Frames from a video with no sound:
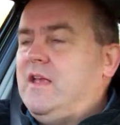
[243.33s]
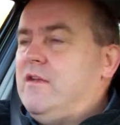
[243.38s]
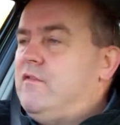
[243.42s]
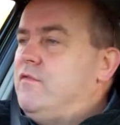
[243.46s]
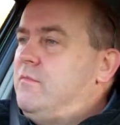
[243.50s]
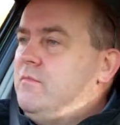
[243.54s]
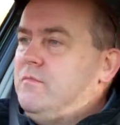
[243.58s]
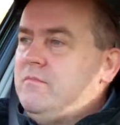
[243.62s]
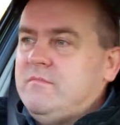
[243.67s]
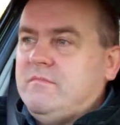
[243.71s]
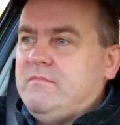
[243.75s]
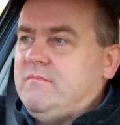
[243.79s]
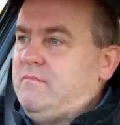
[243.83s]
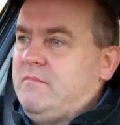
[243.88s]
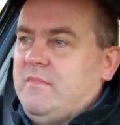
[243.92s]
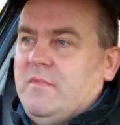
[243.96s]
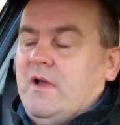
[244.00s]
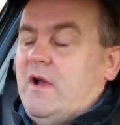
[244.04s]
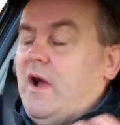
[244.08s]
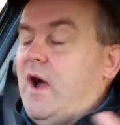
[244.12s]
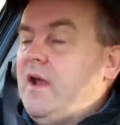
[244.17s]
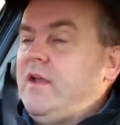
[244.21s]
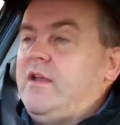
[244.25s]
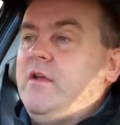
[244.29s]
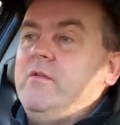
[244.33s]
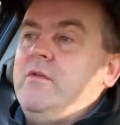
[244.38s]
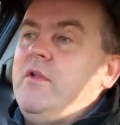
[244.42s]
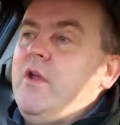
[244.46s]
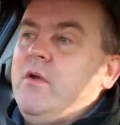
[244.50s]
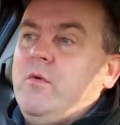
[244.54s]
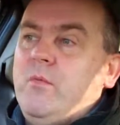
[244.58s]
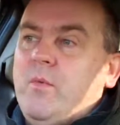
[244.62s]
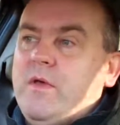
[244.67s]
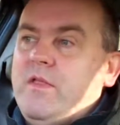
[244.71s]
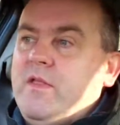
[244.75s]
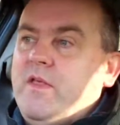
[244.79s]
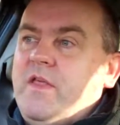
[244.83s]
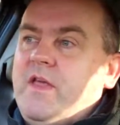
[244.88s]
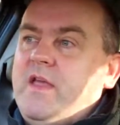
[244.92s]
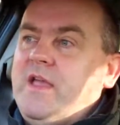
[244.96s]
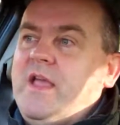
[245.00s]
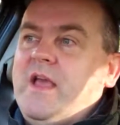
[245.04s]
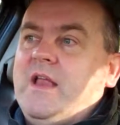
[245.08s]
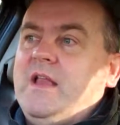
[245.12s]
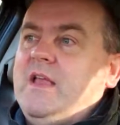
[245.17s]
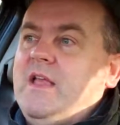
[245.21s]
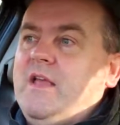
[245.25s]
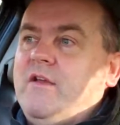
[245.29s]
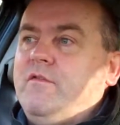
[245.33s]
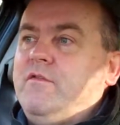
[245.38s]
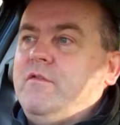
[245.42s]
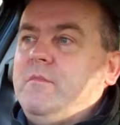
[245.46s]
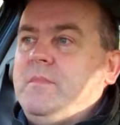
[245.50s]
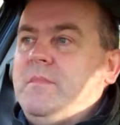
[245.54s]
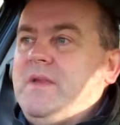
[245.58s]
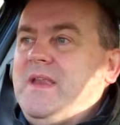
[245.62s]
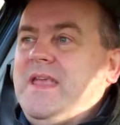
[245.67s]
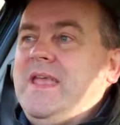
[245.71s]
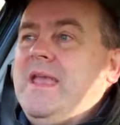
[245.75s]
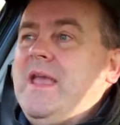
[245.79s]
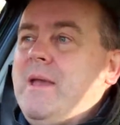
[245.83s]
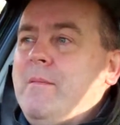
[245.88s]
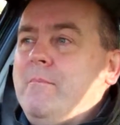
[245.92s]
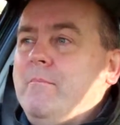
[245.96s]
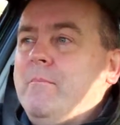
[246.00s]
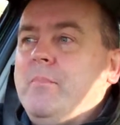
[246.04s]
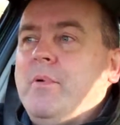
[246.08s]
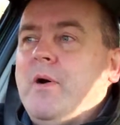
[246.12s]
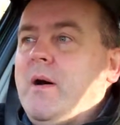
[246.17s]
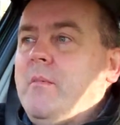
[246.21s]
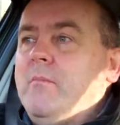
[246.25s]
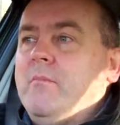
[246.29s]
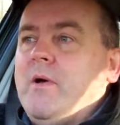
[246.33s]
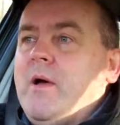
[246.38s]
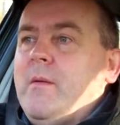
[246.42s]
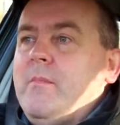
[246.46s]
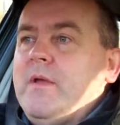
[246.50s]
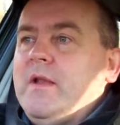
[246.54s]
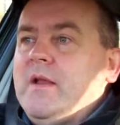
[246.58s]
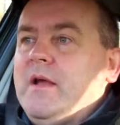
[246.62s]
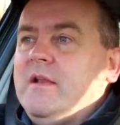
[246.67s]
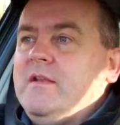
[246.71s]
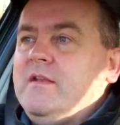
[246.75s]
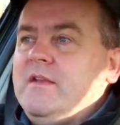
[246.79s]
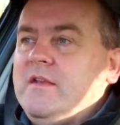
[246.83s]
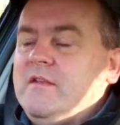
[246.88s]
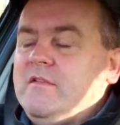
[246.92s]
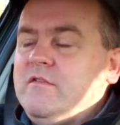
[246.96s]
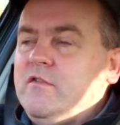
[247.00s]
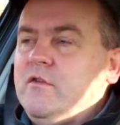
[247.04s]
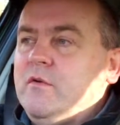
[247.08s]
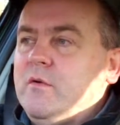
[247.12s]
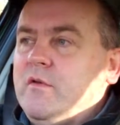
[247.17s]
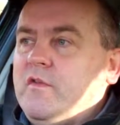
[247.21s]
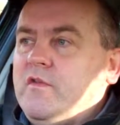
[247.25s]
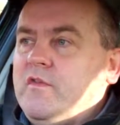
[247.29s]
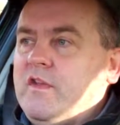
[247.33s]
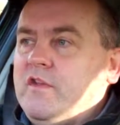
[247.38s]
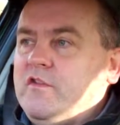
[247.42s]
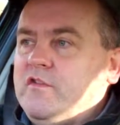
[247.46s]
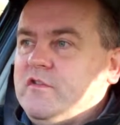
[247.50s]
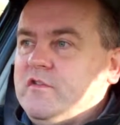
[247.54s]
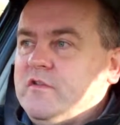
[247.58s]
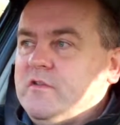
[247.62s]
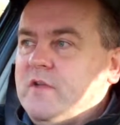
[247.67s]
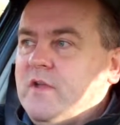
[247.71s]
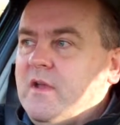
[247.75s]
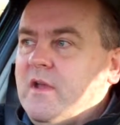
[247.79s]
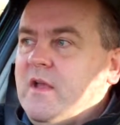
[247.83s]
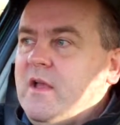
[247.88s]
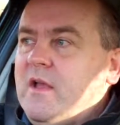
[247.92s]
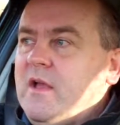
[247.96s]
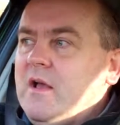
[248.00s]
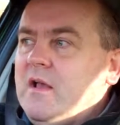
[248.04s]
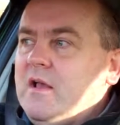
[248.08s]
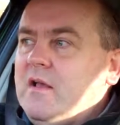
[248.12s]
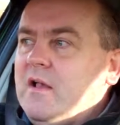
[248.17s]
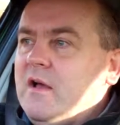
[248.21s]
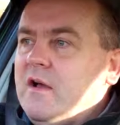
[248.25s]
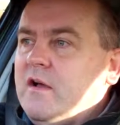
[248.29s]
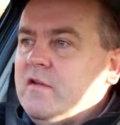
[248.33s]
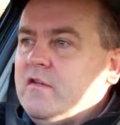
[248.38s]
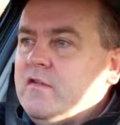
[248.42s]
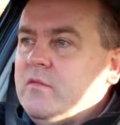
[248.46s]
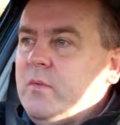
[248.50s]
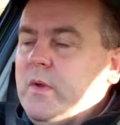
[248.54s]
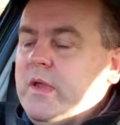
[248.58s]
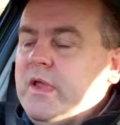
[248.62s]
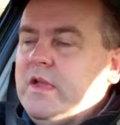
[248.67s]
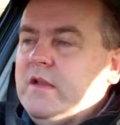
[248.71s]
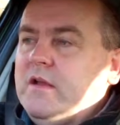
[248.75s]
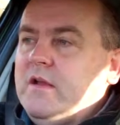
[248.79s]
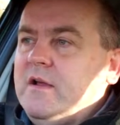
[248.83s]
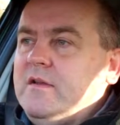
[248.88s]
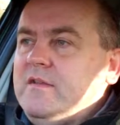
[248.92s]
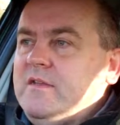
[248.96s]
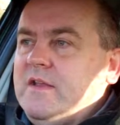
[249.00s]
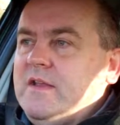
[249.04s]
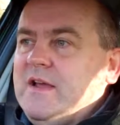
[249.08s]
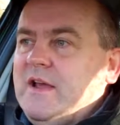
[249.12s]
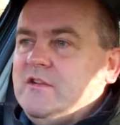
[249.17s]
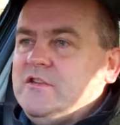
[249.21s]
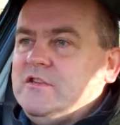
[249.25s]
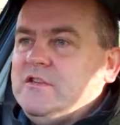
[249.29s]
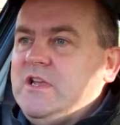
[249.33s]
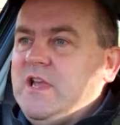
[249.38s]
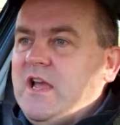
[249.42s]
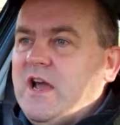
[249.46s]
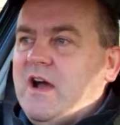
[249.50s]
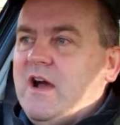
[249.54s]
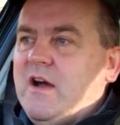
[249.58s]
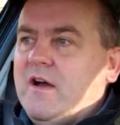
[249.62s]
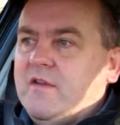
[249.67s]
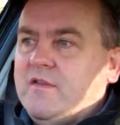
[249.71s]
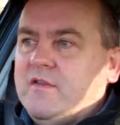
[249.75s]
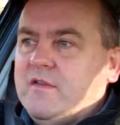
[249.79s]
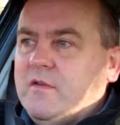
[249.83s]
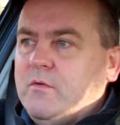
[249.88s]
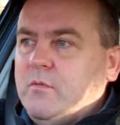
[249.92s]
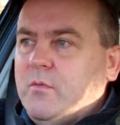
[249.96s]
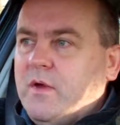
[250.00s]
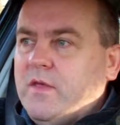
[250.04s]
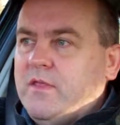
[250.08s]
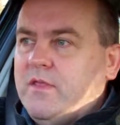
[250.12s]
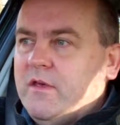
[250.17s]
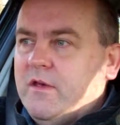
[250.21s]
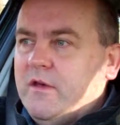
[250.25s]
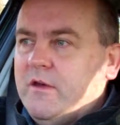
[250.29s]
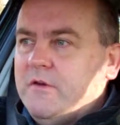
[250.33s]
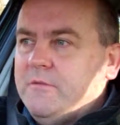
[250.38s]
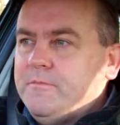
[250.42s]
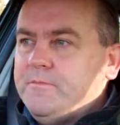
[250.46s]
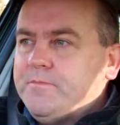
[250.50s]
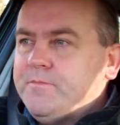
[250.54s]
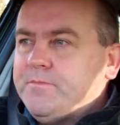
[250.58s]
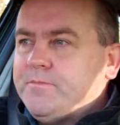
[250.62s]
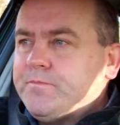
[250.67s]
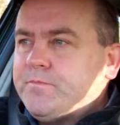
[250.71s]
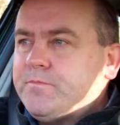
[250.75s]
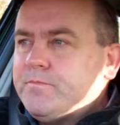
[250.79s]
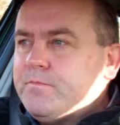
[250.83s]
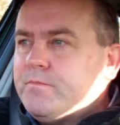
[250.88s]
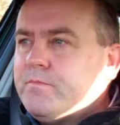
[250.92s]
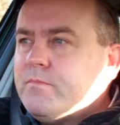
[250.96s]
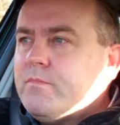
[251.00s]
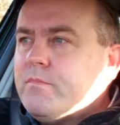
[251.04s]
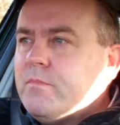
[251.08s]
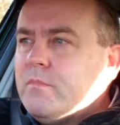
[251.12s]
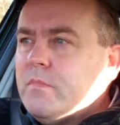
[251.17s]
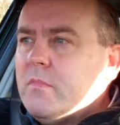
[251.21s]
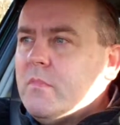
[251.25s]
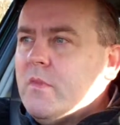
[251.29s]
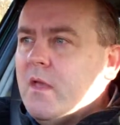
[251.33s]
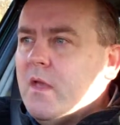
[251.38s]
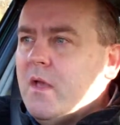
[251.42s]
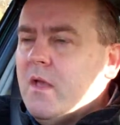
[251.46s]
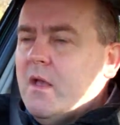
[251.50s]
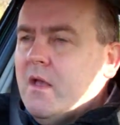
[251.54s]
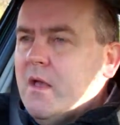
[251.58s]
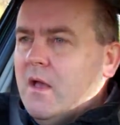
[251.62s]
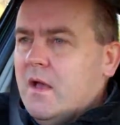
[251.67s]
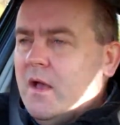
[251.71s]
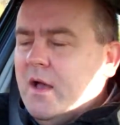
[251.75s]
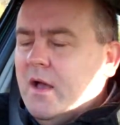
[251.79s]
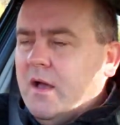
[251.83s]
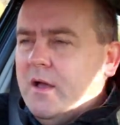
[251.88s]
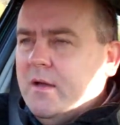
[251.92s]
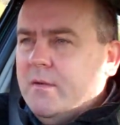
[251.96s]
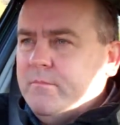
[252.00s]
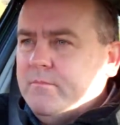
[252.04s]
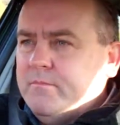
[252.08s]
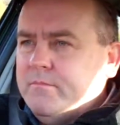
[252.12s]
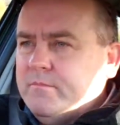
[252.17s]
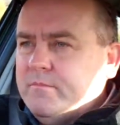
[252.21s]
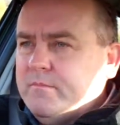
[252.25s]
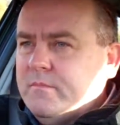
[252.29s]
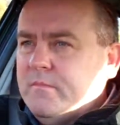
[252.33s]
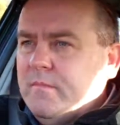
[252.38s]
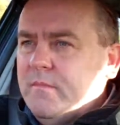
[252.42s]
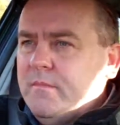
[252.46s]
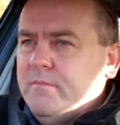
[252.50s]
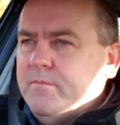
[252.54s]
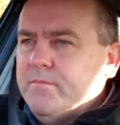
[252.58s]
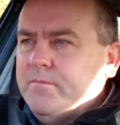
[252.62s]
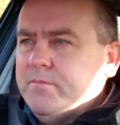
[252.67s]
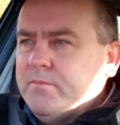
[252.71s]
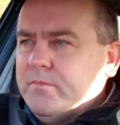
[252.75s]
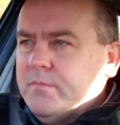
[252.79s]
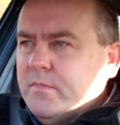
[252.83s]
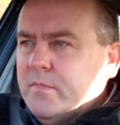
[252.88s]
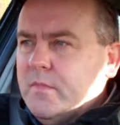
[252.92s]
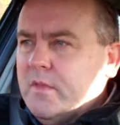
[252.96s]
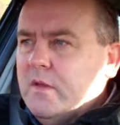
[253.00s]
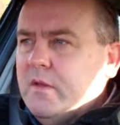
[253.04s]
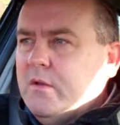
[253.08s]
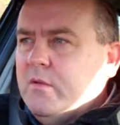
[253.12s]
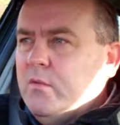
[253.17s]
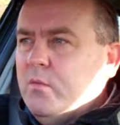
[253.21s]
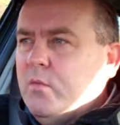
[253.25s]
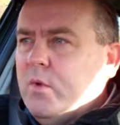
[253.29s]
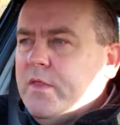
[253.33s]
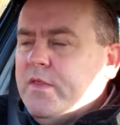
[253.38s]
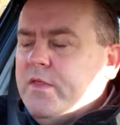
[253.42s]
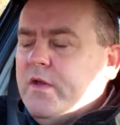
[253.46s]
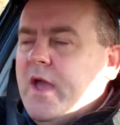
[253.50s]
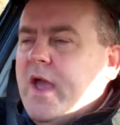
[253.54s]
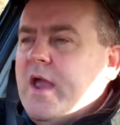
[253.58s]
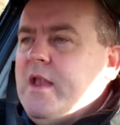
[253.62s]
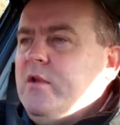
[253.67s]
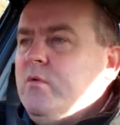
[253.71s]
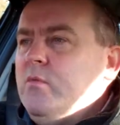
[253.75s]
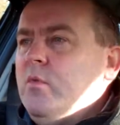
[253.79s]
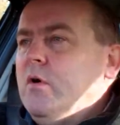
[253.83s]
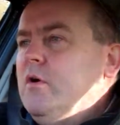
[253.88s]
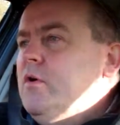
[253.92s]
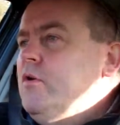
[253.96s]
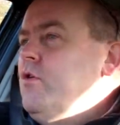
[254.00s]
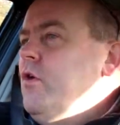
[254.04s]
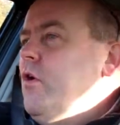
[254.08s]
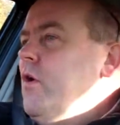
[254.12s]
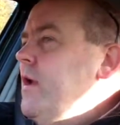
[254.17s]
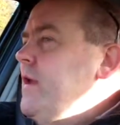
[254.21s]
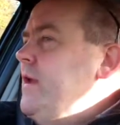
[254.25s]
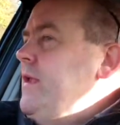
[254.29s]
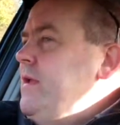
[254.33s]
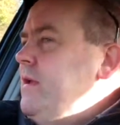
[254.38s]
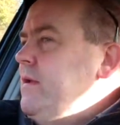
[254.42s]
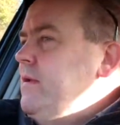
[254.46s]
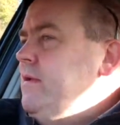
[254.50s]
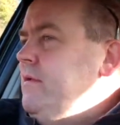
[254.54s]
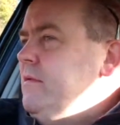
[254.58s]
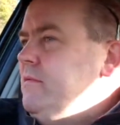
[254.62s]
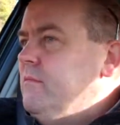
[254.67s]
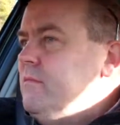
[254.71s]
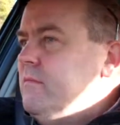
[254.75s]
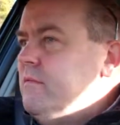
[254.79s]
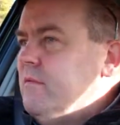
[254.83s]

it from, I don't know whether they're getting it from EM pump. I mean, I did do a session last week, and I did actually ask whether anyone got any